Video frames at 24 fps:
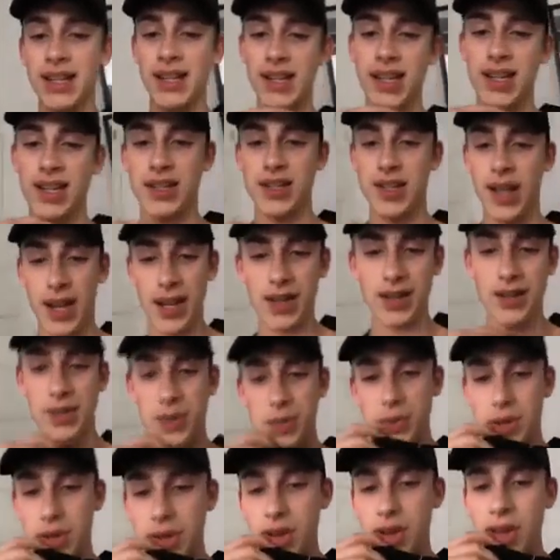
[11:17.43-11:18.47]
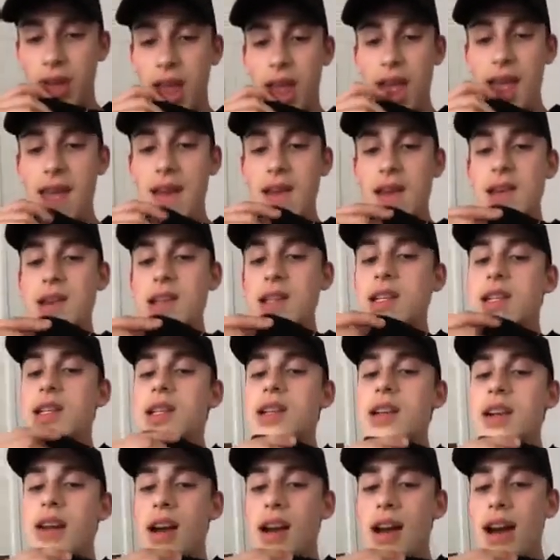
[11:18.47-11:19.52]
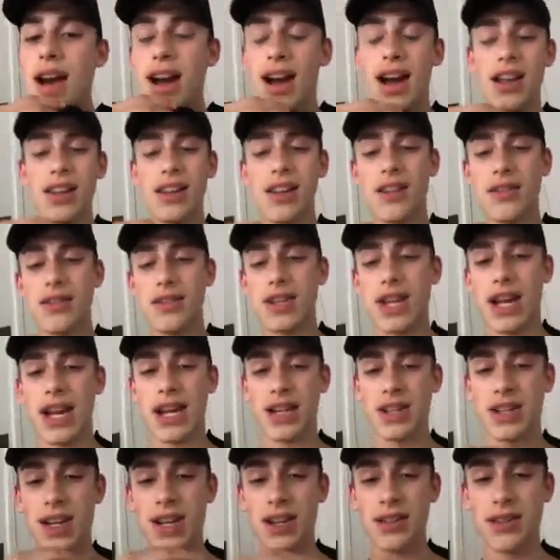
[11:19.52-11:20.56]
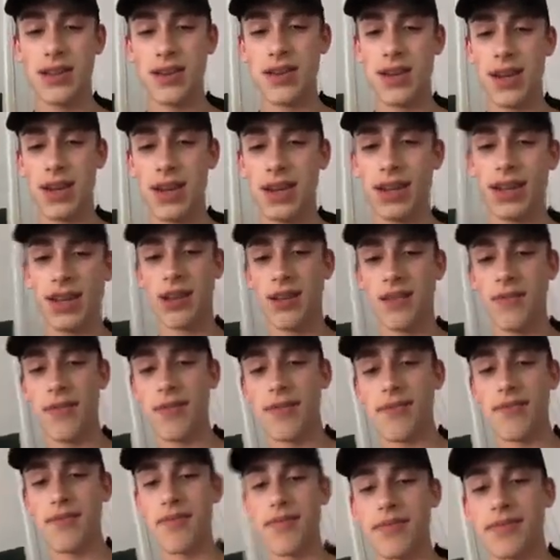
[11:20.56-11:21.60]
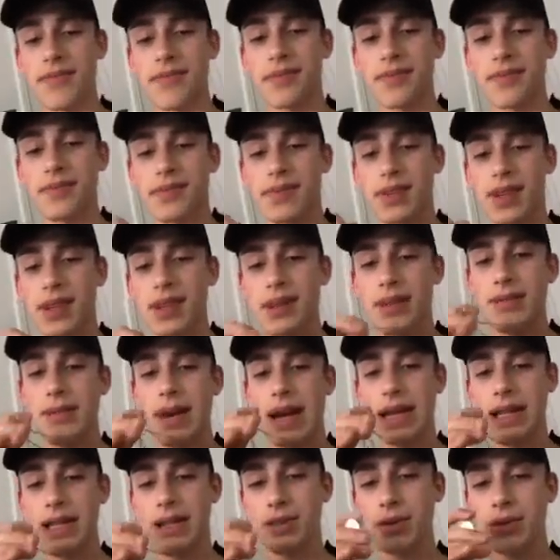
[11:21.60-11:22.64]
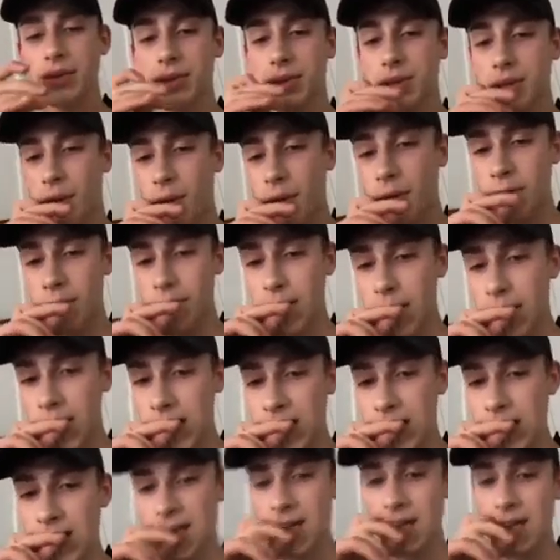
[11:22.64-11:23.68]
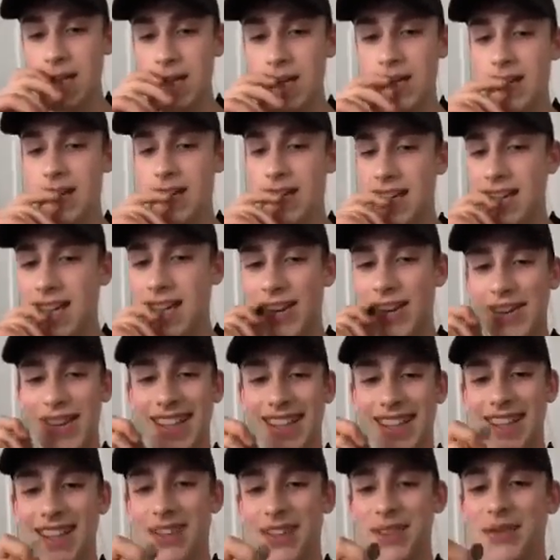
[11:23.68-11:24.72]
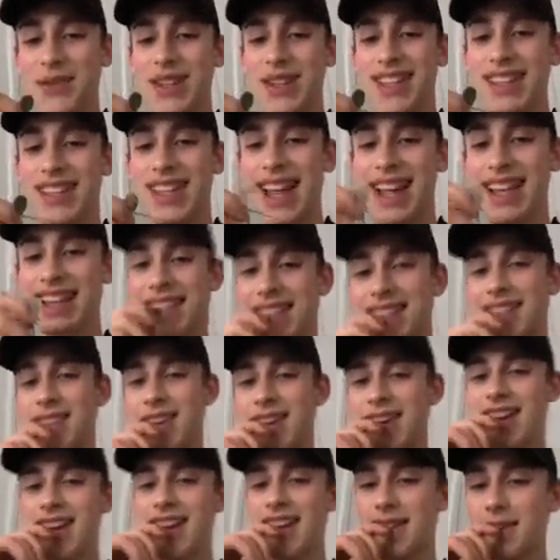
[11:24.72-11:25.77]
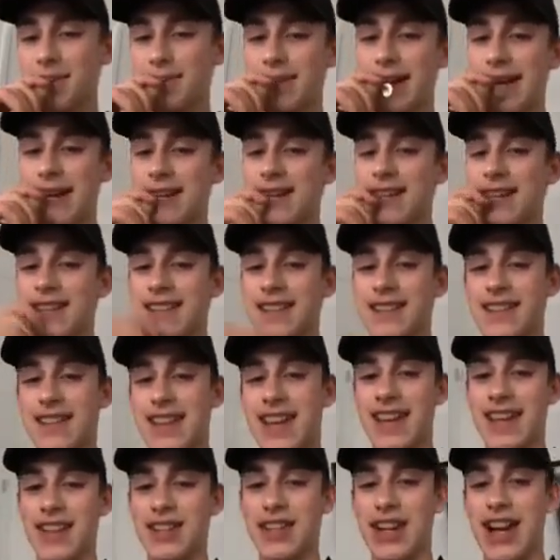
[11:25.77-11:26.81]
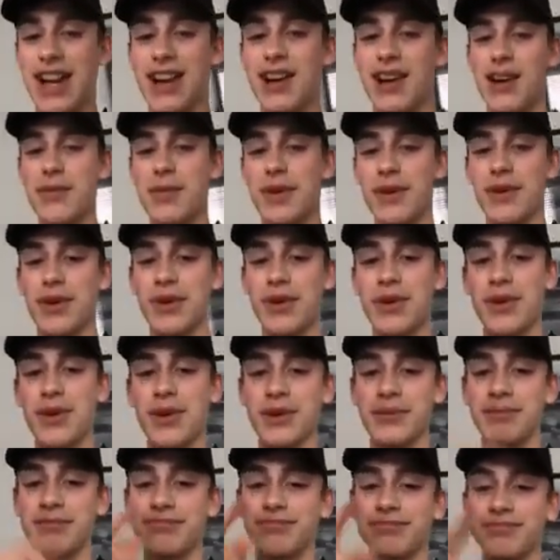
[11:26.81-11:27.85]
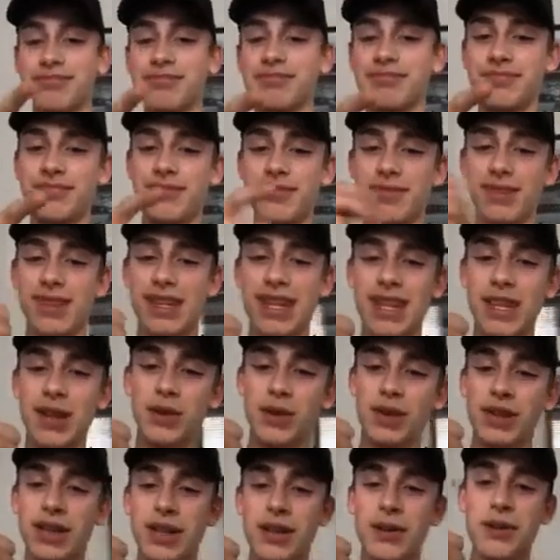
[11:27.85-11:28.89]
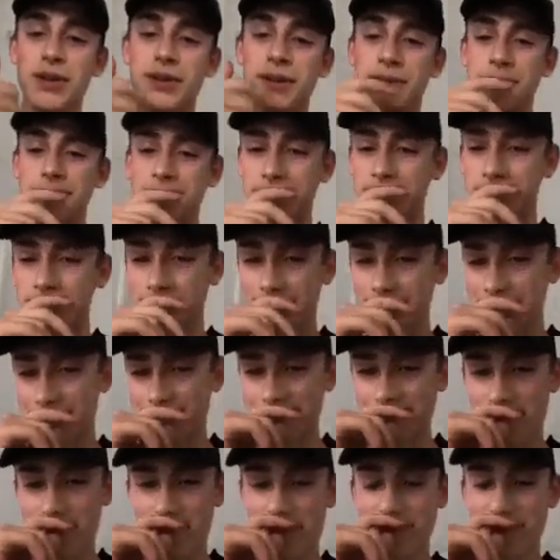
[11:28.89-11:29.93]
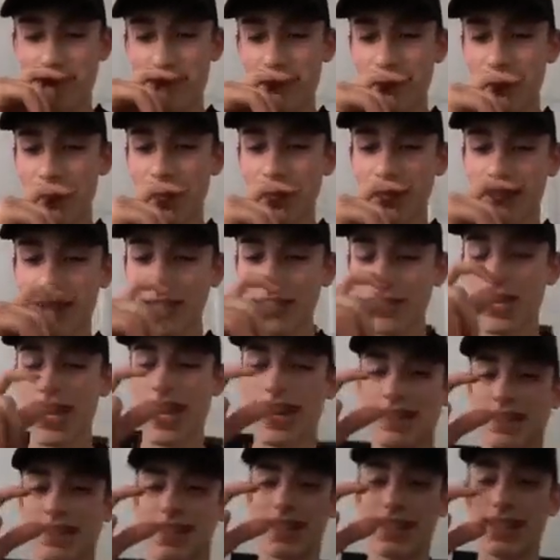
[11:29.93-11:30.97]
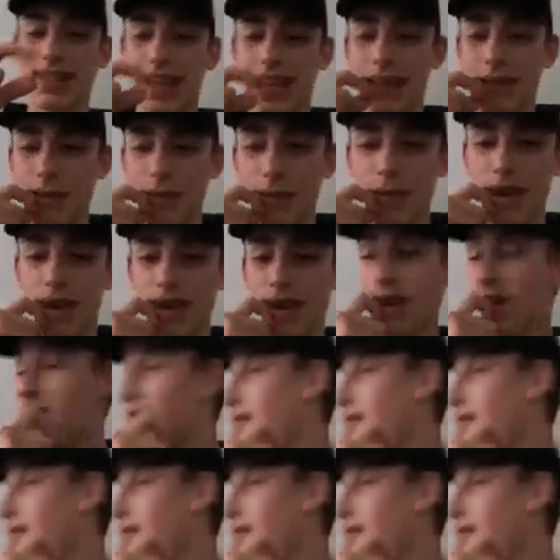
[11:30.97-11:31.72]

Yeah, Jaddy is real. I love Jack. Jack's a great kid. Maddie's cool too. But that sounded really sassy. Sorry. Maddie and Jack are both cool. Equally cool but Jack's at the time really better.